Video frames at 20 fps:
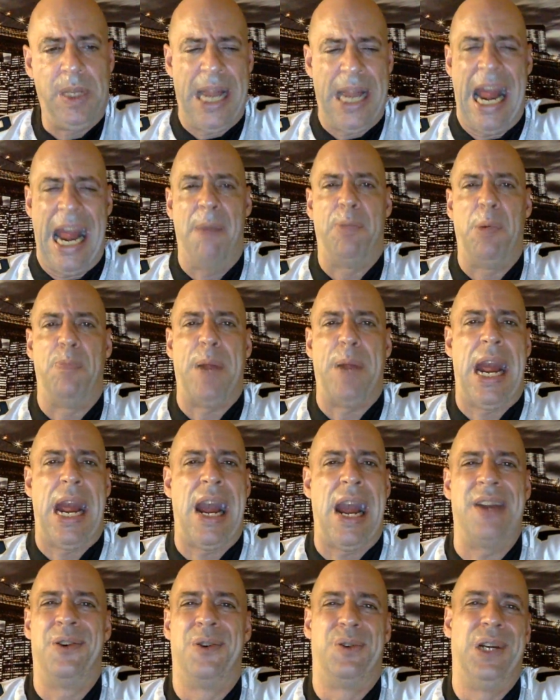Tampa Bay,
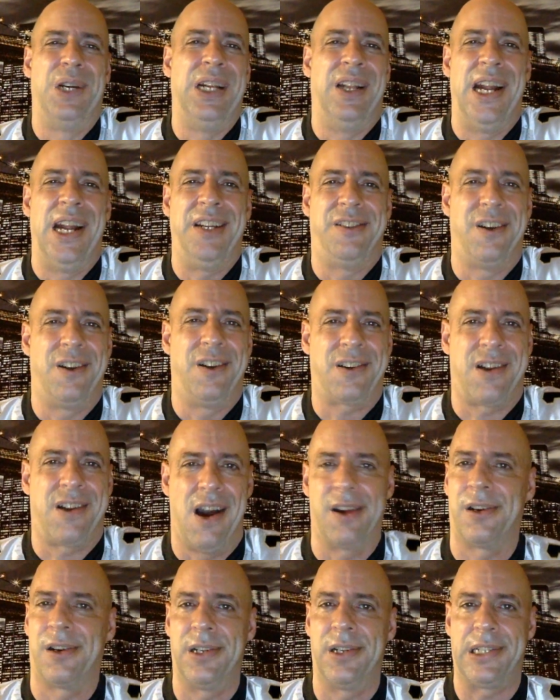I don't really like Dirk
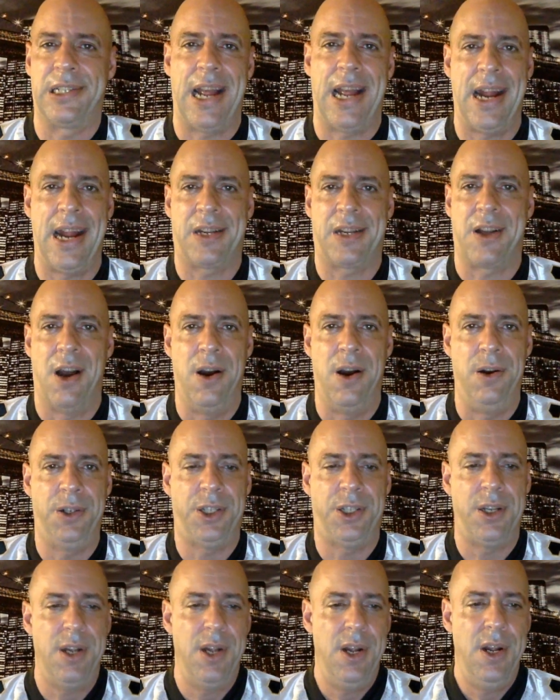Cutter as the head
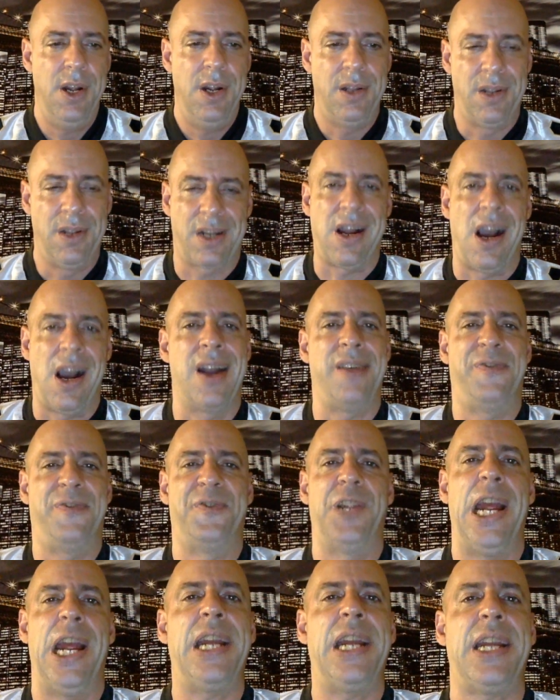coach. They're kind of
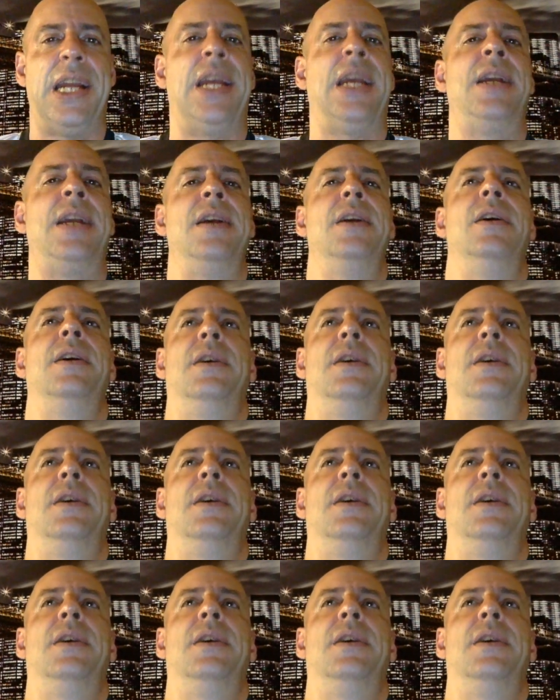flaky.